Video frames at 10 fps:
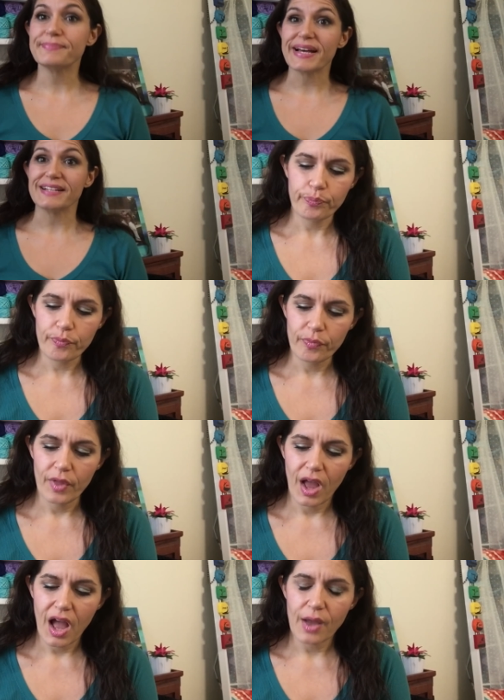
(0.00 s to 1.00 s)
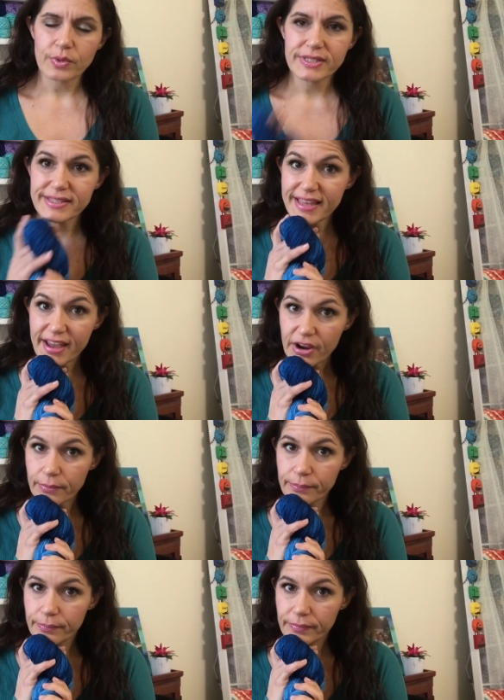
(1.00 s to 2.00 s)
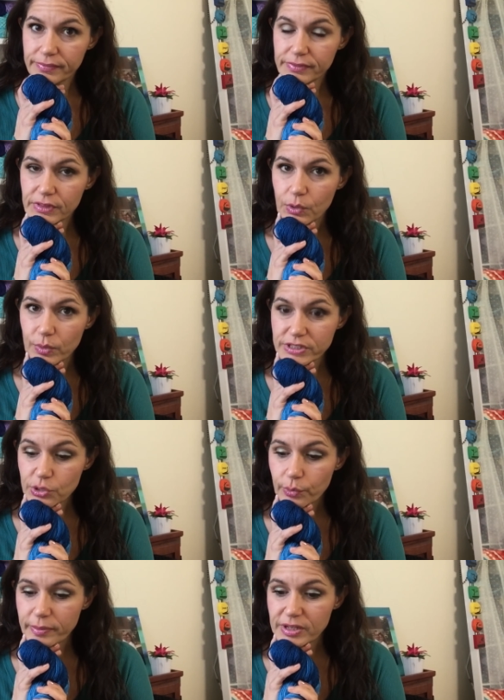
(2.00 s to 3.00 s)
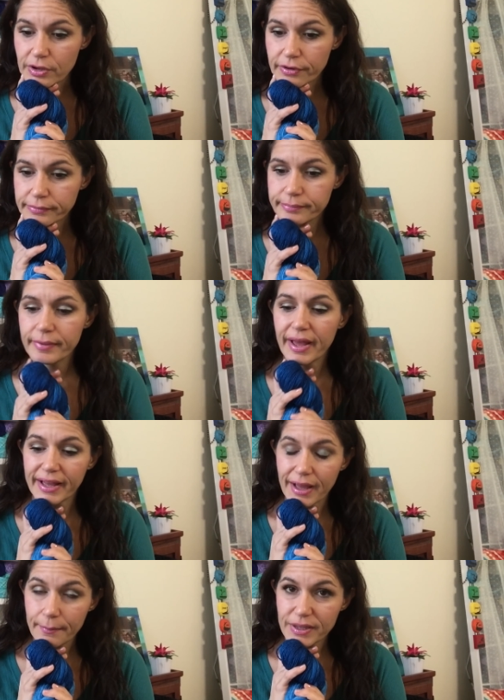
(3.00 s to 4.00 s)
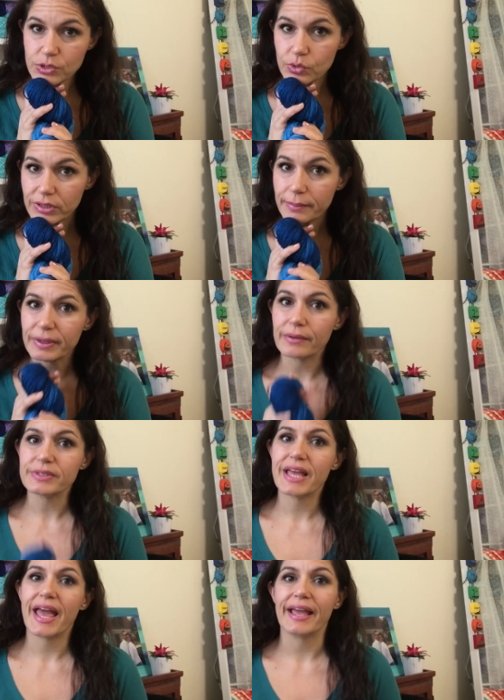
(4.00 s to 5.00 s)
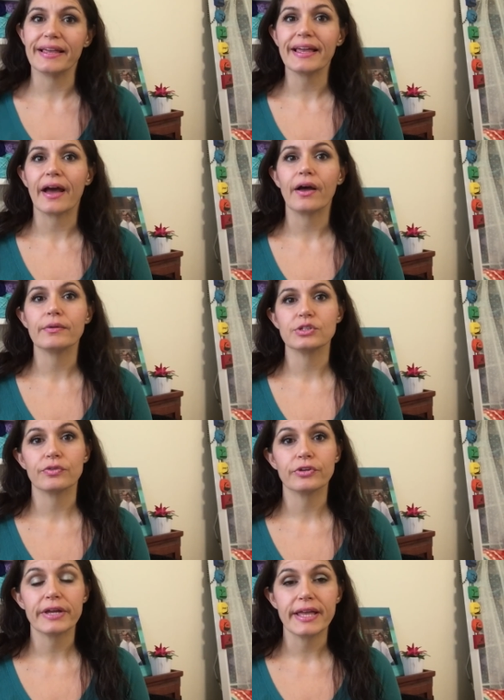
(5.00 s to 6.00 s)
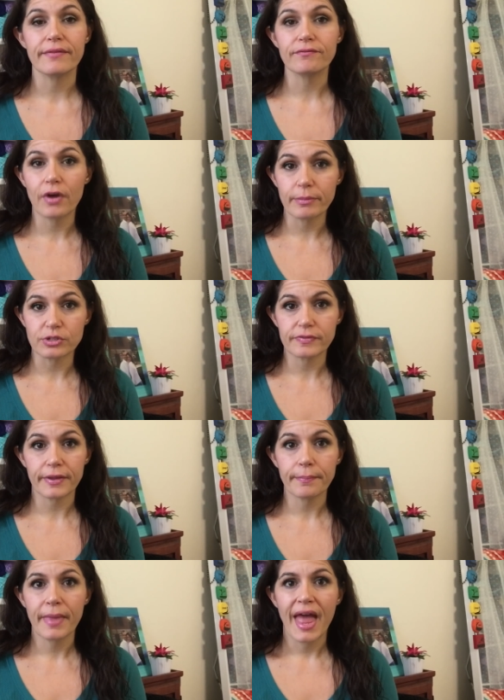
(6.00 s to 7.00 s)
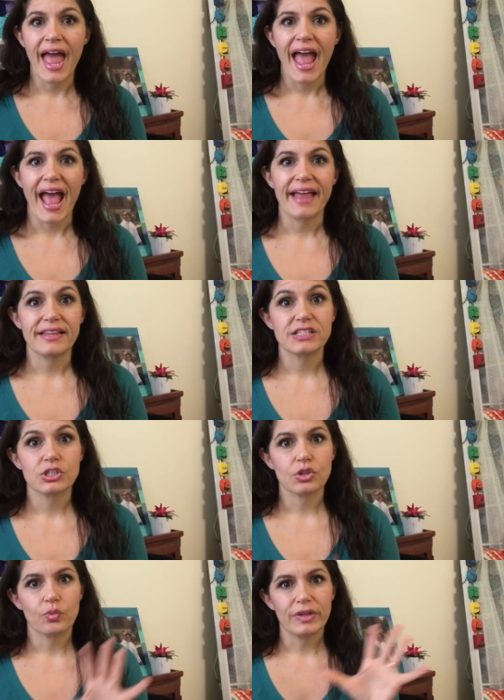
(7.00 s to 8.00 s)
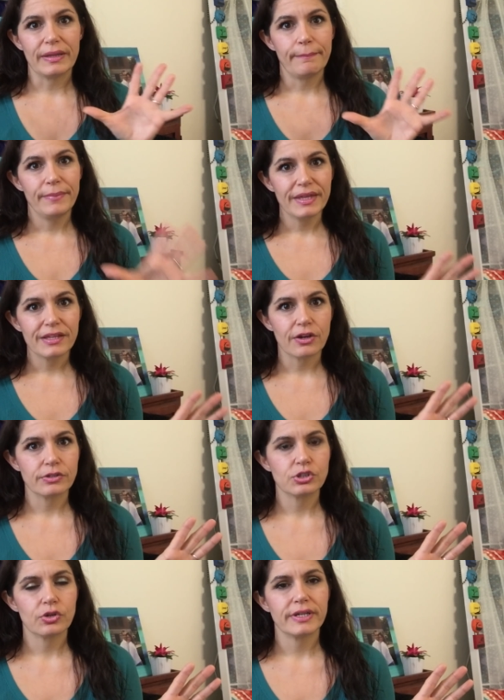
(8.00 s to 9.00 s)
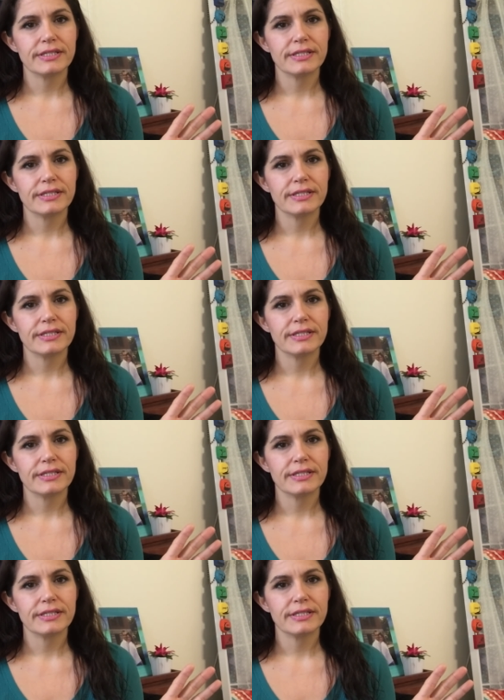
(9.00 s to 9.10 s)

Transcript: But I was there was no ribbon yarn. I got my tulip and I was hanging out. I was over in Farmersville, and that's the really big yarn store.